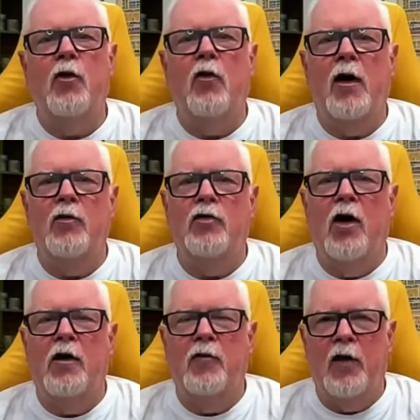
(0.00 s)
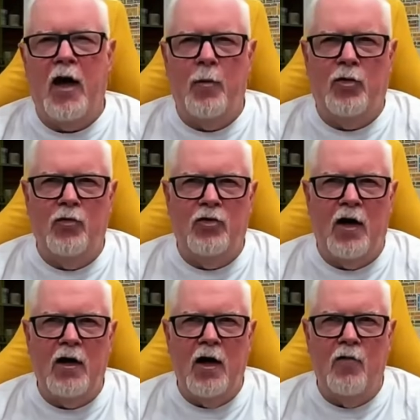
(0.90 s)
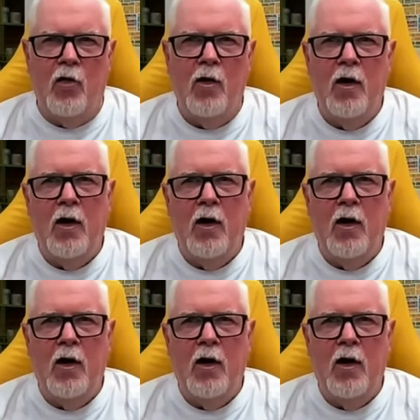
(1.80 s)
you're outside of the capital, Sarajevo,